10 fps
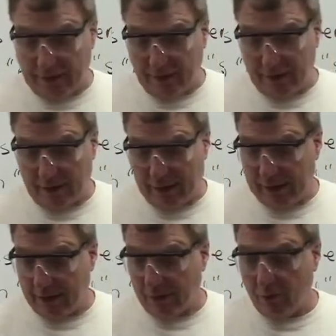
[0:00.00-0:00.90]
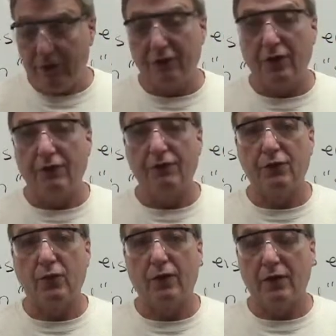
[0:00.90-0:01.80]
at a wood stove
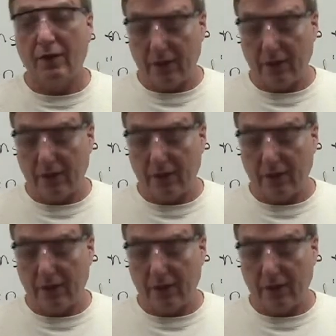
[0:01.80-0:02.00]
store,